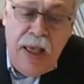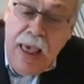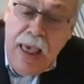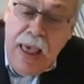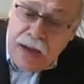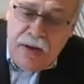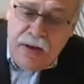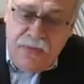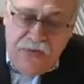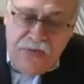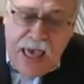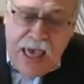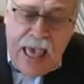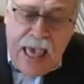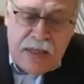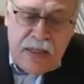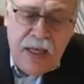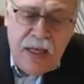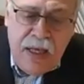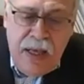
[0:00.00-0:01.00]
And in
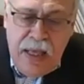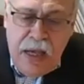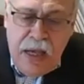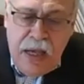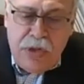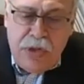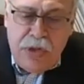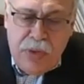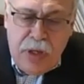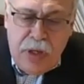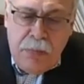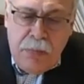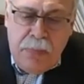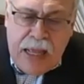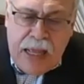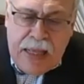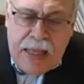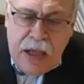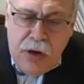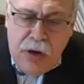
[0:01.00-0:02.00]
fact, it was written
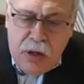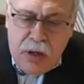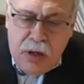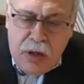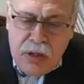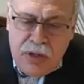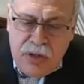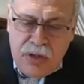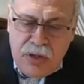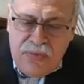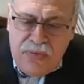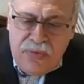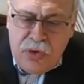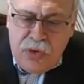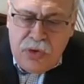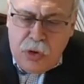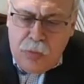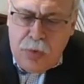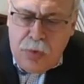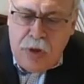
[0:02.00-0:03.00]
by Georg Christoph
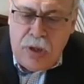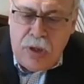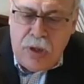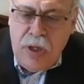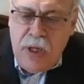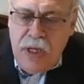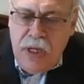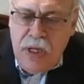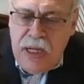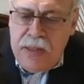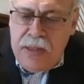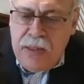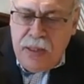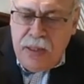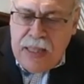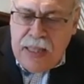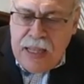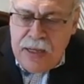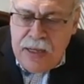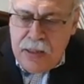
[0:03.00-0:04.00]
Tobler in the
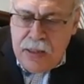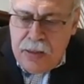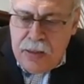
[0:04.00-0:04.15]
late